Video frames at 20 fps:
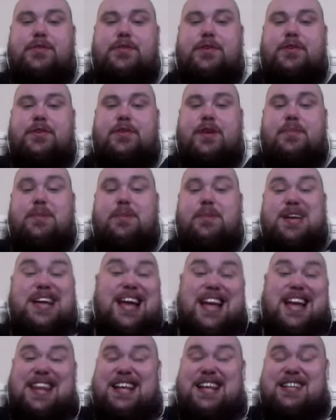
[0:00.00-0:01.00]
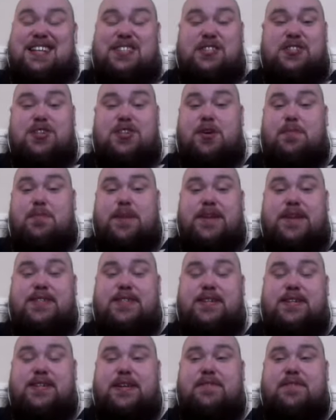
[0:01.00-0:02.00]
Alright, and that's the song
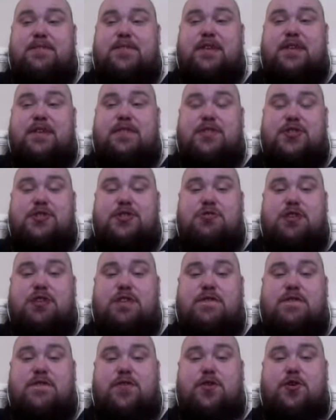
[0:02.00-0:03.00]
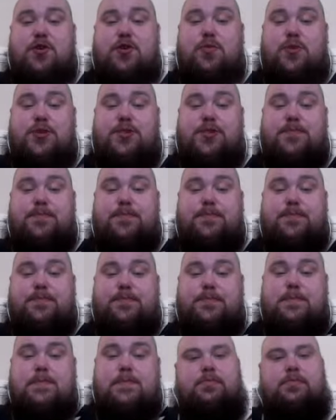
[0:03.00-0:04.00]
basically, very straightforward.
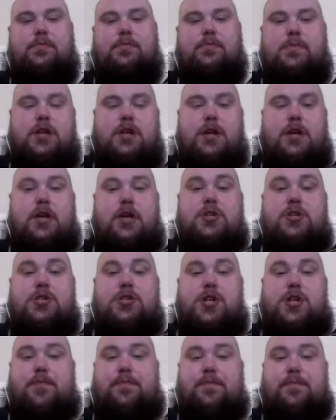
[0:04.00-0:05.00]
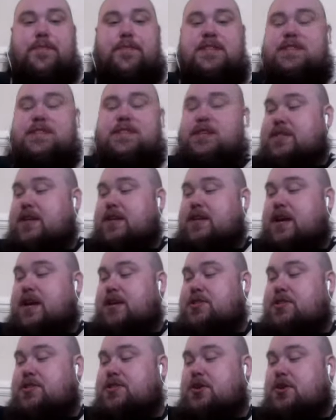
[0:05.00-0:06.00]
So that's the entire
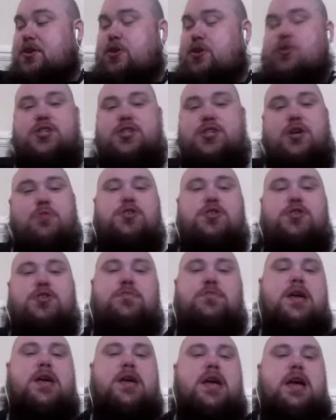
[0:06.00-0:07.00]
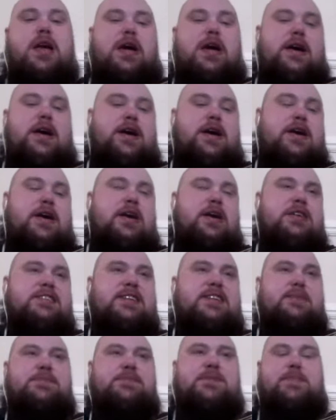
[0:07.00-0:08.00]
song. So some
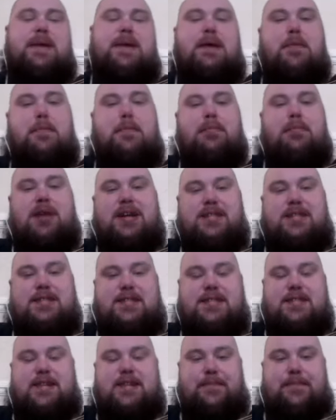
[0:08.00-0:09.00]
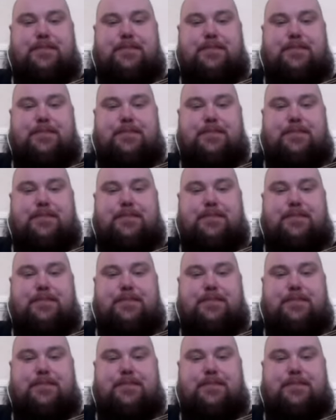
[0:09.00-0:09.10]
tips about practicing.